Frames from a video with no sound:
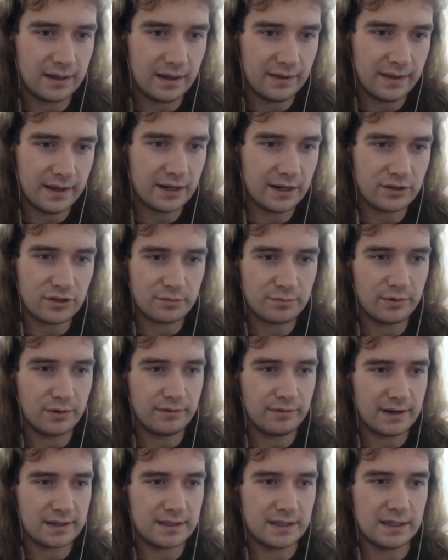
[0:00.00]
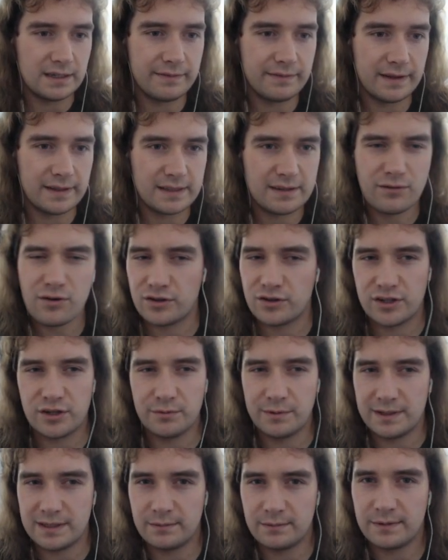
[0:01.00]
And then I just put the rest in defense. I've got
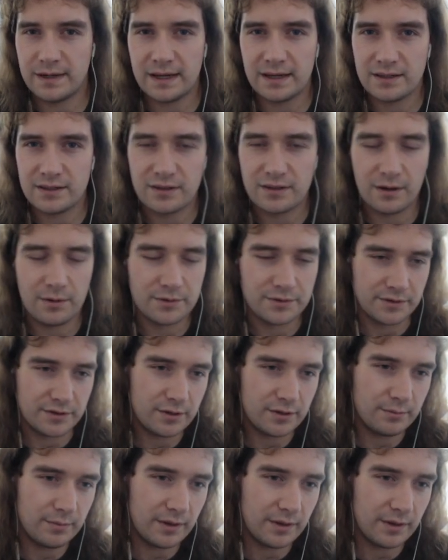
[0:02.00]
two intimidators, so I wasn't too